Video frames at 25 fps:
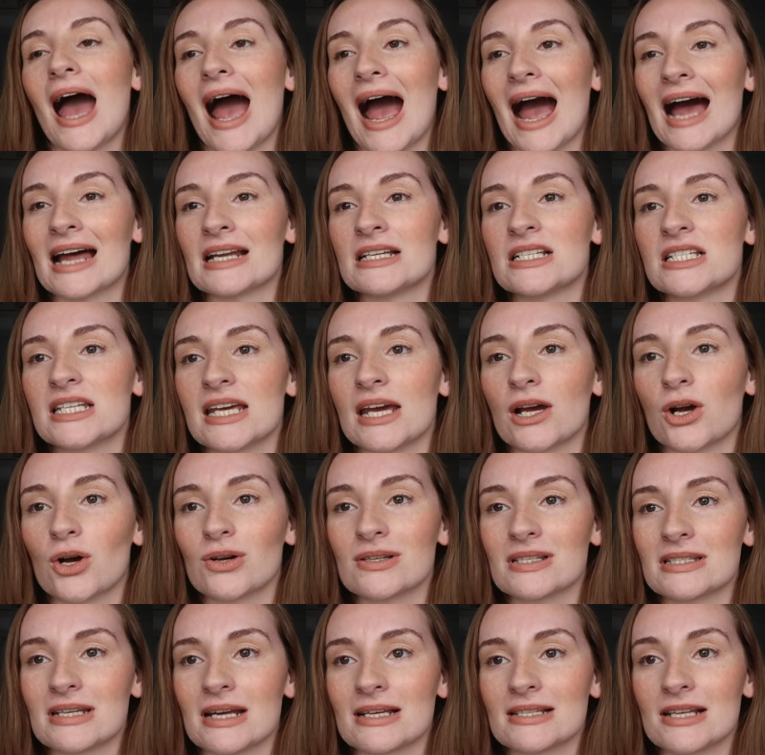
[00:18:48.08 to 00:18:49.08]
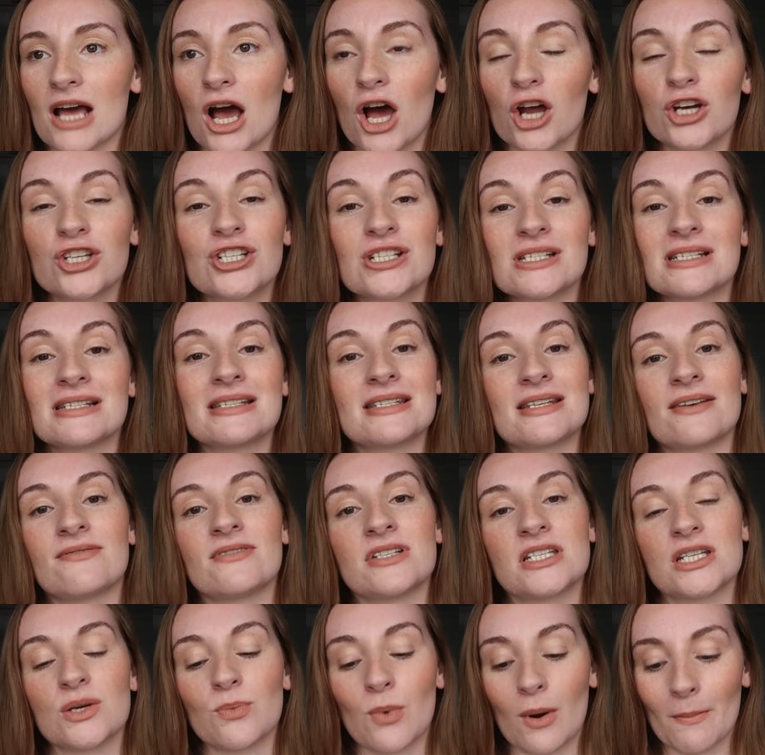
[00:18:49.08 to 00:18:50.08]
And it cost us
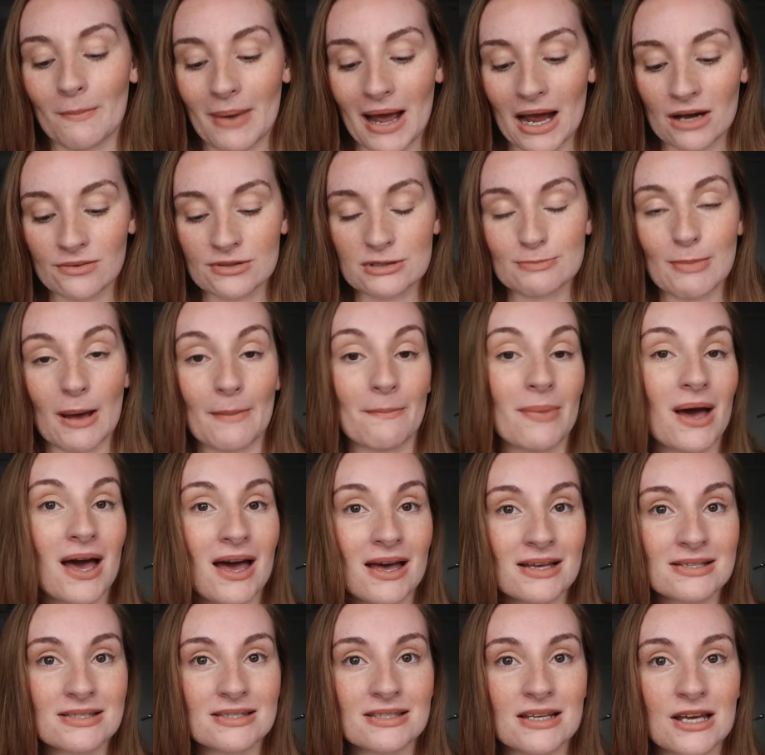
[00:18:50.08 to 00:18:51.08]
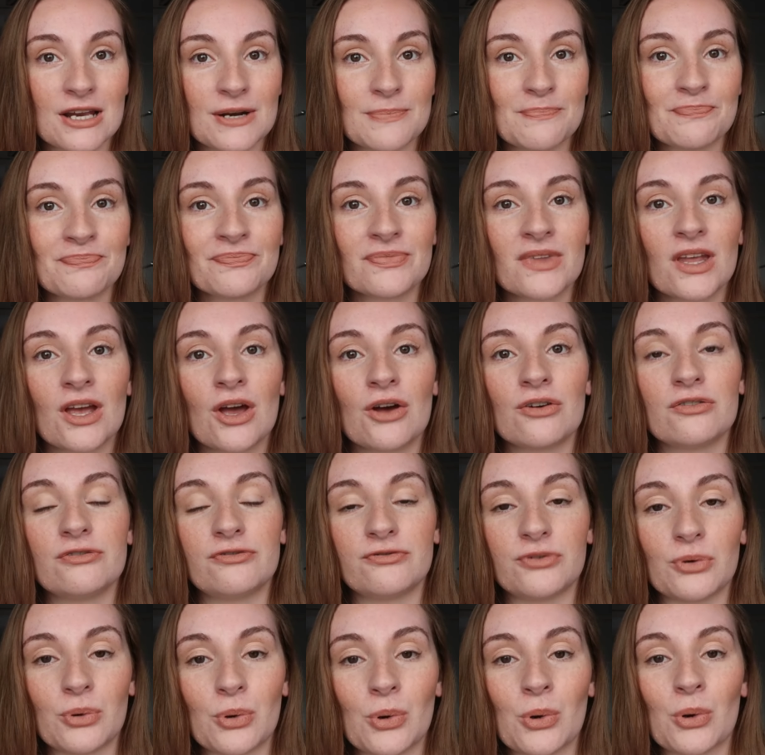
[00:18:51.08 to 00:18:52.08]
£171 per person
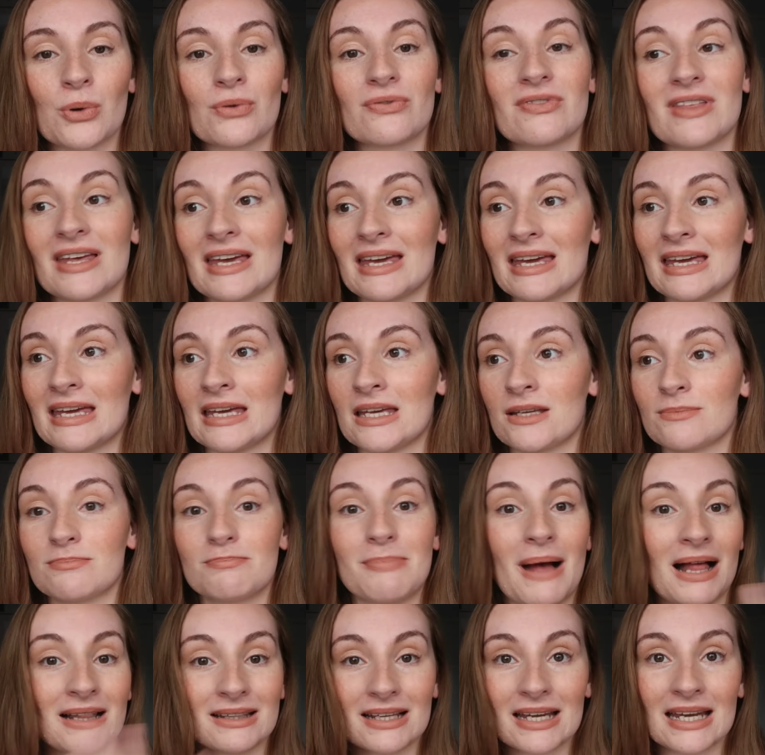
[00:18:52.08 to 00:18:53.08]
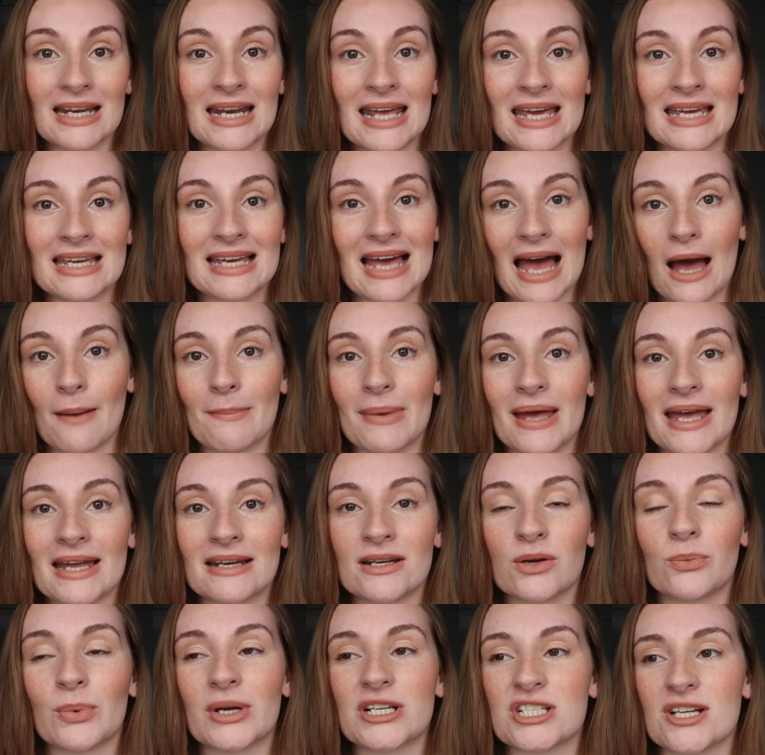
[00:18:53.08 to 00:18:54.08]
for the balcony
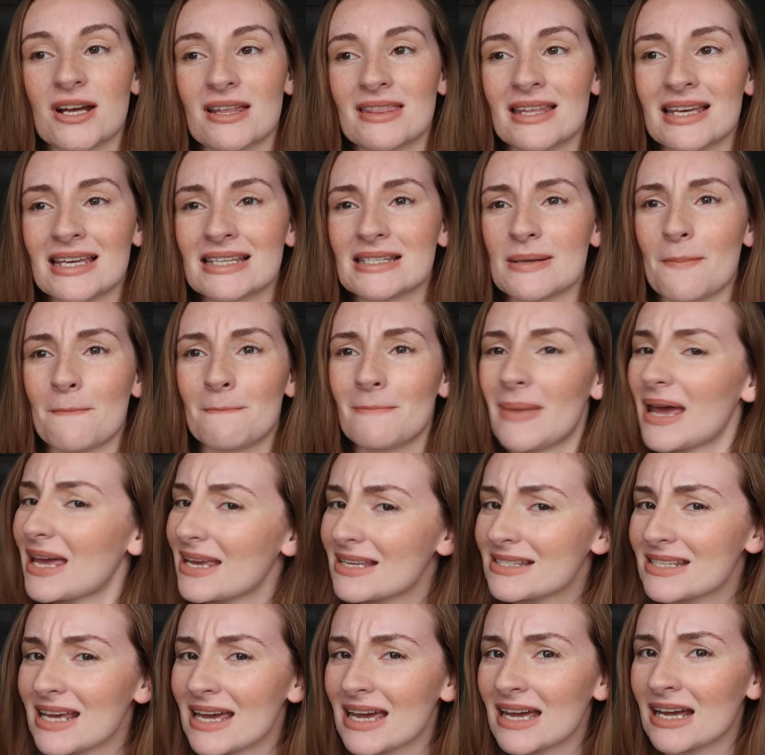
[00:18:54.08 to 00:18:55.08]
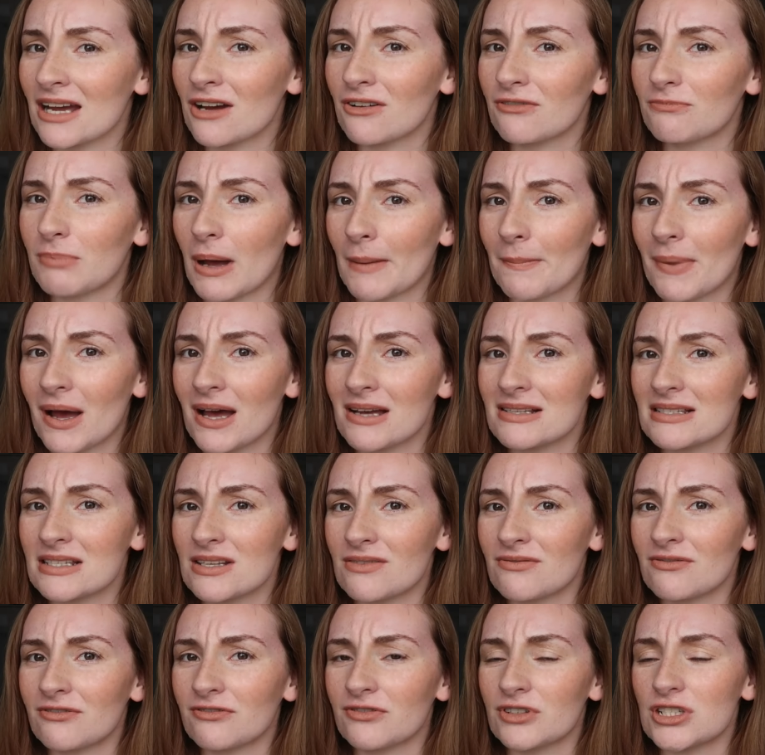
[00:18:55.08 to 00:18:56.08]
cabin, which I think is amazing per
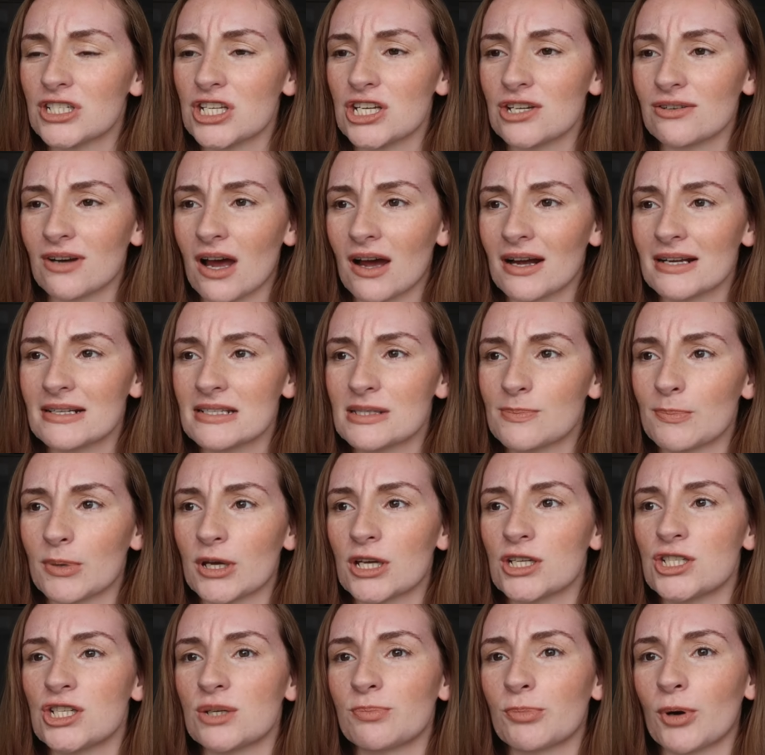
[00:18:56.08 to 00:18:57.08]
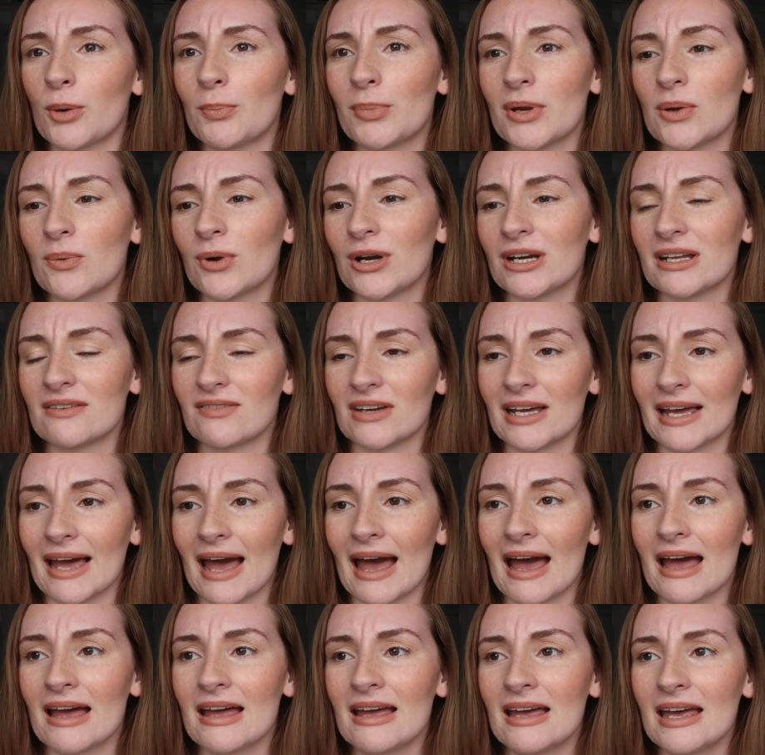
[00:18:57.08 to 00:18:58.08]
person for 2 nights, because you probably won't even
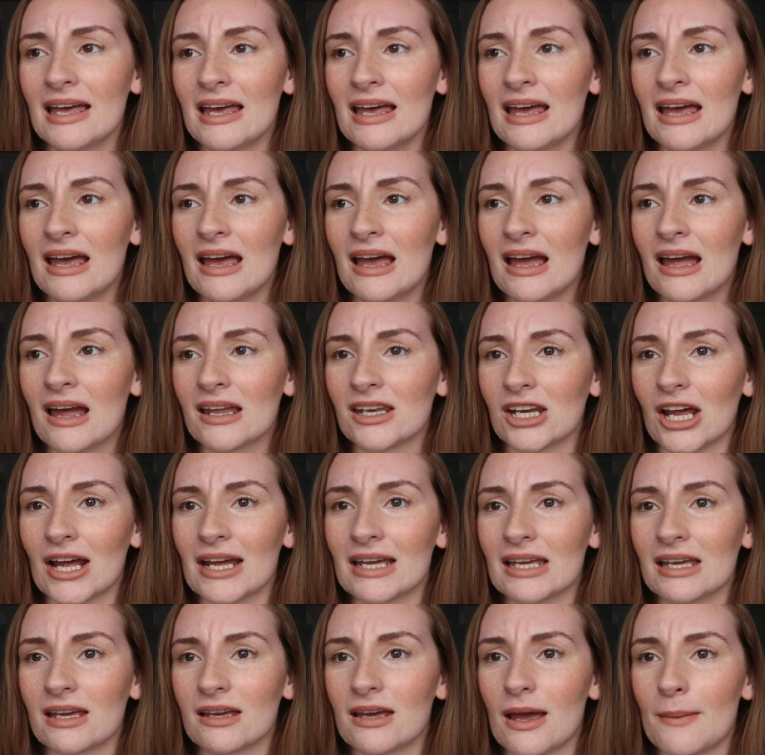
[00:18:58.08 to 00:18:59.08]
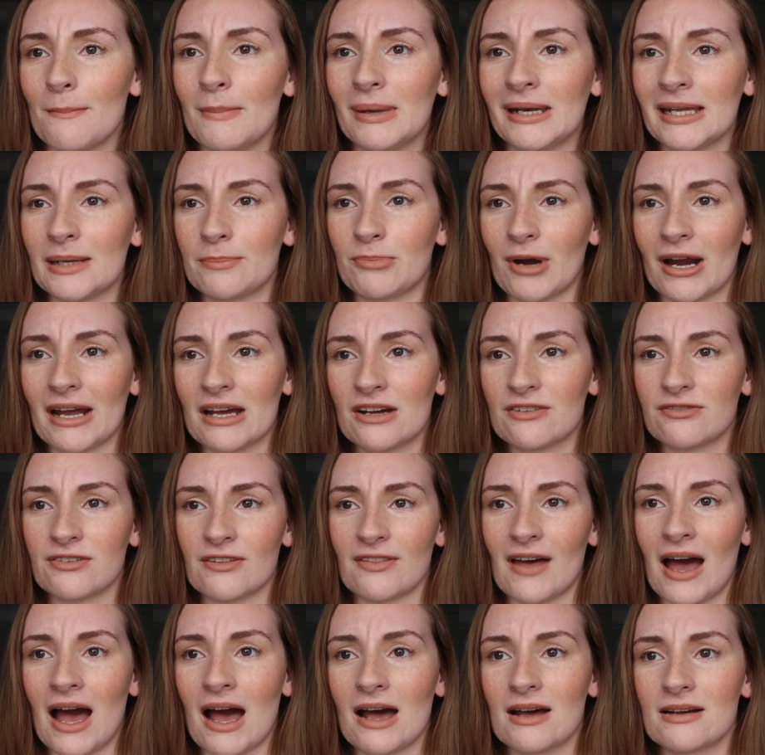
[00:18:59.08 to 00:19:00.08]
get like a mini break
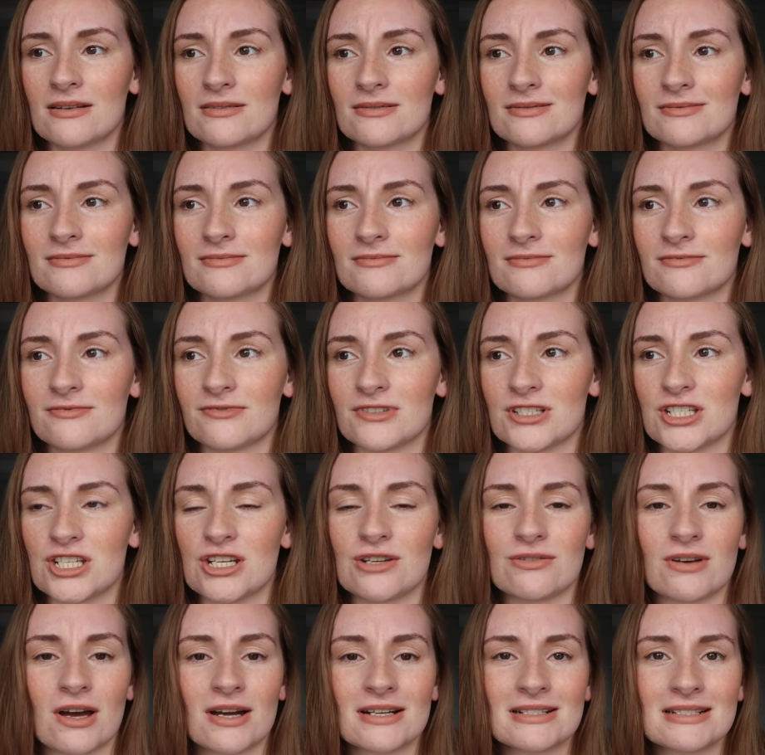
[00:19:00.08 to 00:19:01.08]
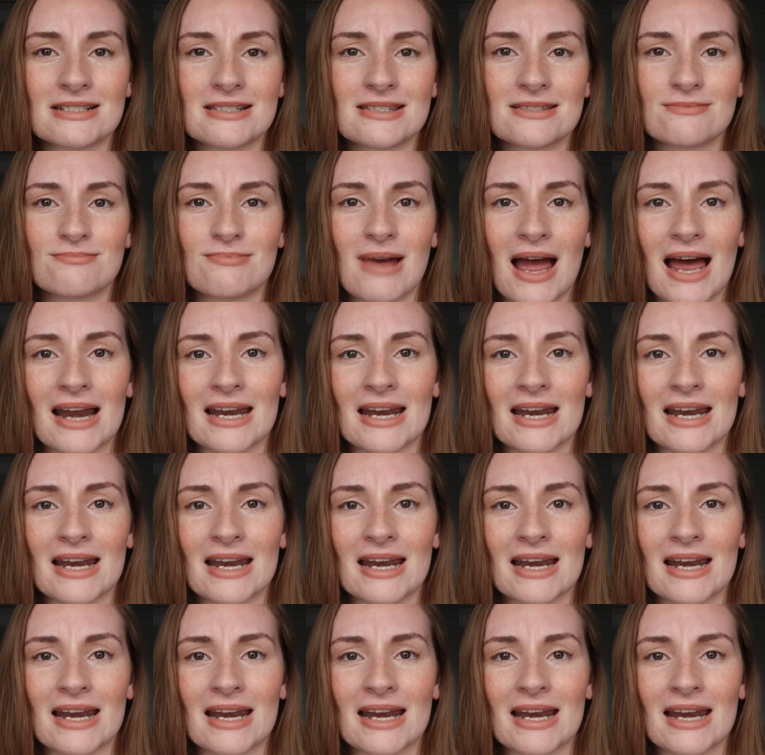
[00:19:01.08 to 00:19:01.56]
for that for 2 nights.